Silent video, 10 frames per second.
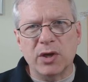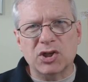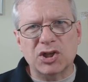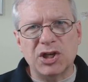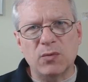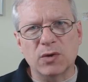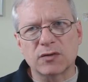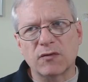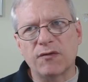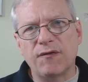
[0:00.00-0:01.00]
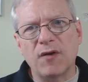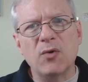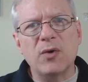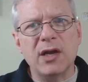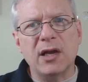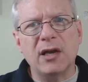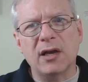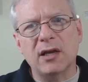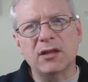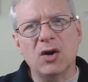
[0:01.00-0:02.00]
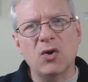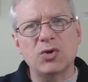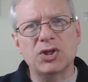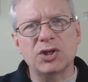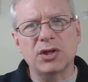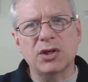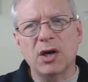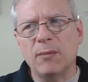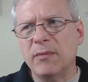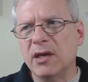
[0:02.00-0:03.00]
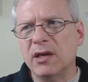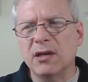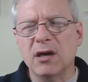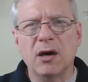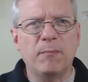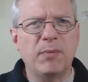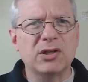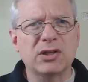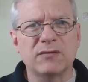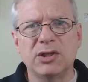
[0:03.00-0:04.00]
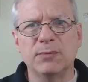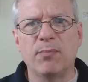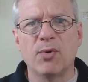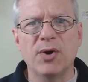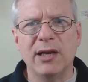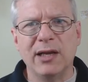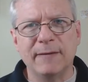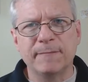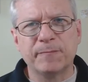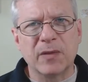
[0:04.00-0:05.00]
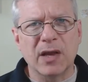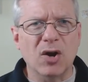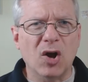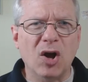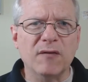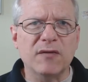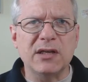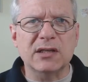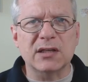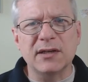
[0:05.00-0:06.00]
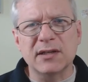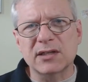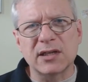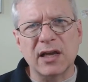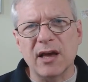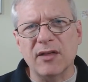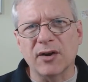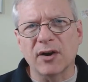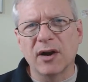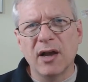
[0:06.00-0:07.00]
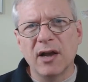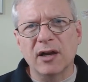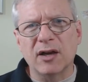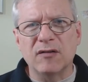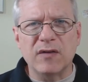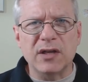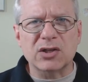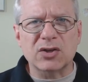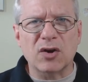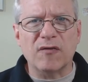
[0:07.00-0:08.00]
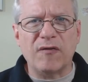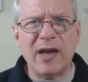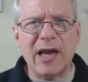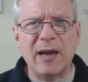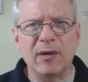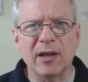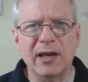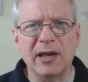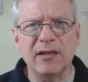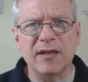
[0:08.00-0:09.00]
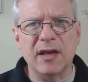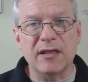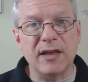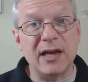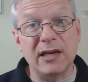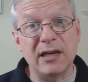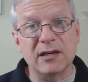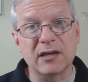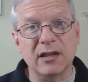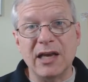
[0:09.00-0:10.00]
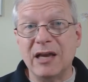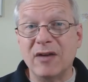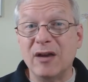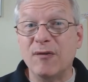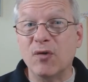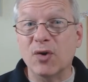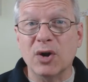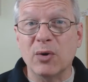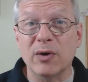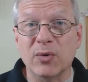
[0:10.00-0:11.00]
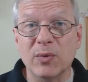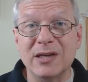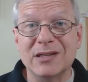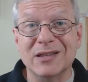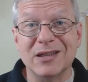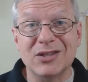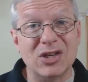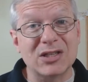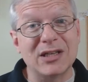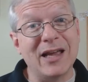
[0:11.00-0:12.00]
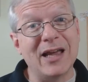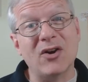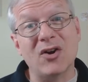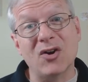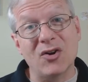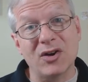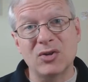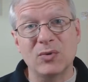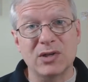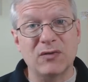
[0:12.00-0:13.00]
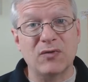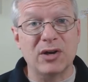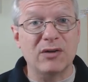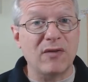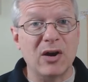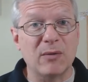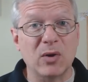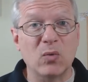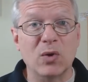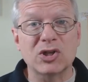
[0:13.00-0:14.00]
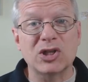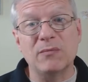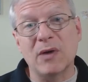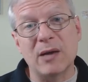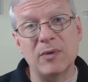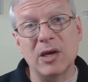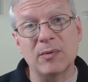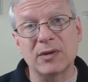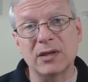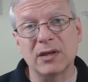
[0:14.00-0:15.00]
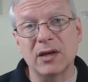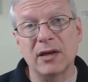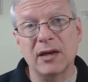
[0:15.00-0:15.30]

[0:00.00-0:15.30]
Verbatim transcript: which she was floating in the ocean amid a bunch of debris. And all of these things together convinced her family that they needed to leave, if for no other reason than just to get her into a different environment where she might be able to